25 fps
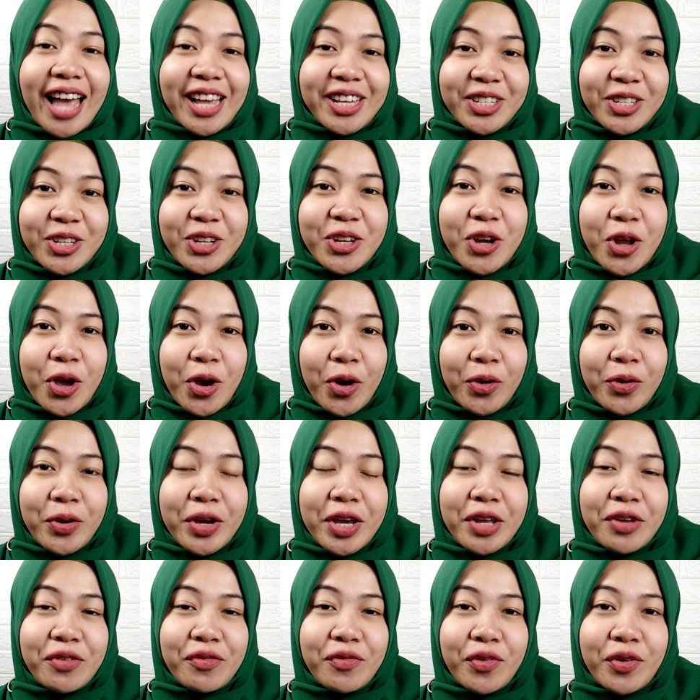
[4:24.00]
As you know,
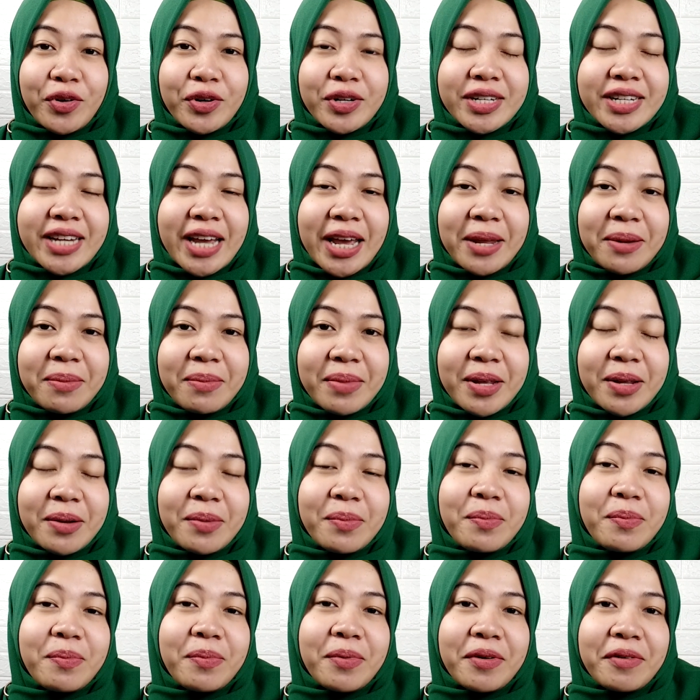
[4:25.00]

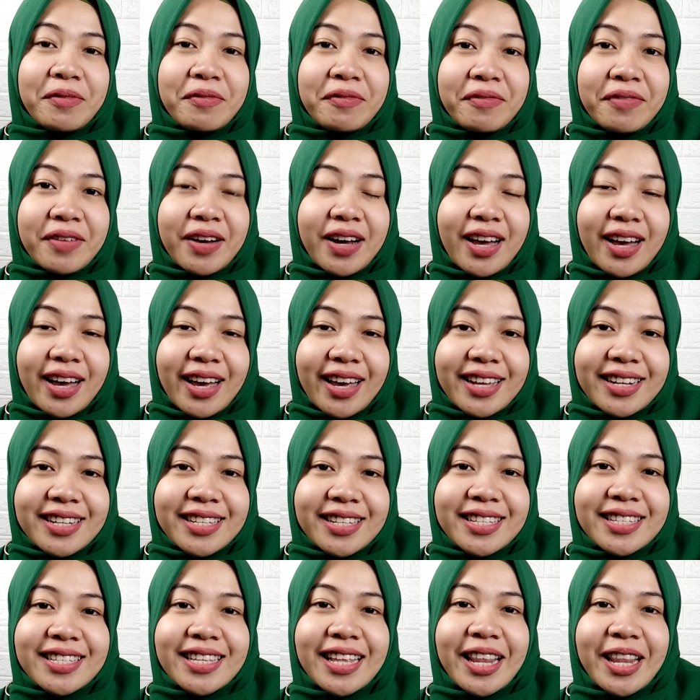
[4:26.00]
infotainment provides
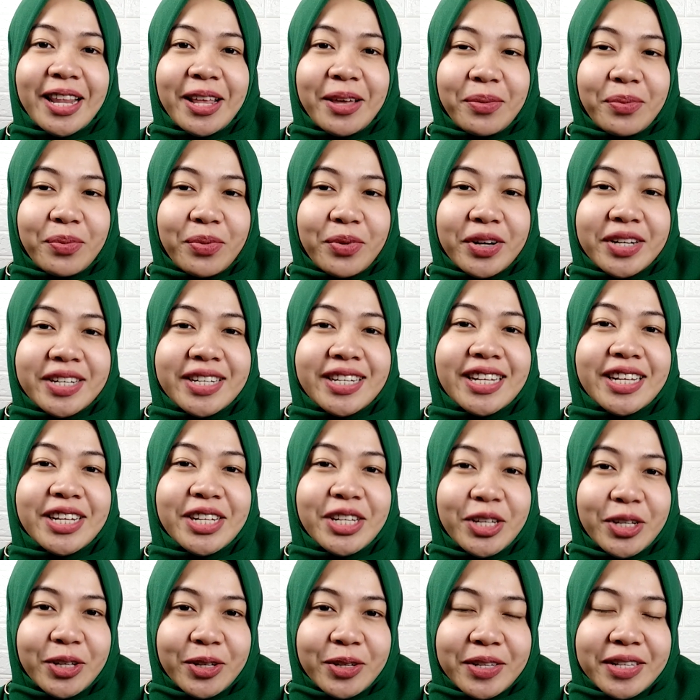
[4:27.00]
celebrity
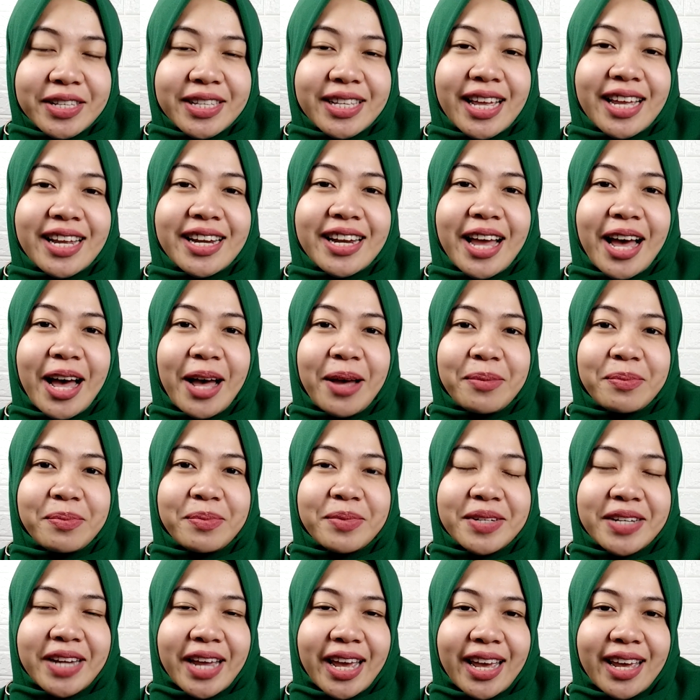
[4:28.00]
news and
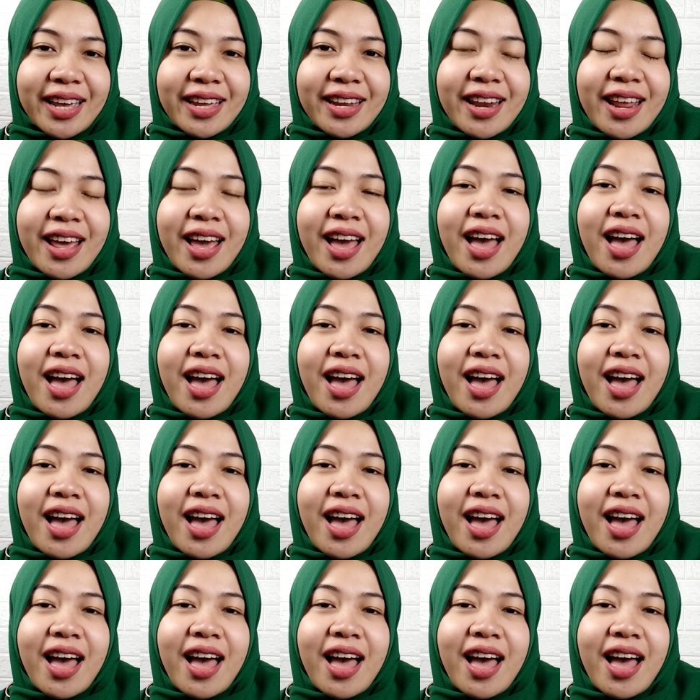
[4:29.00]
update,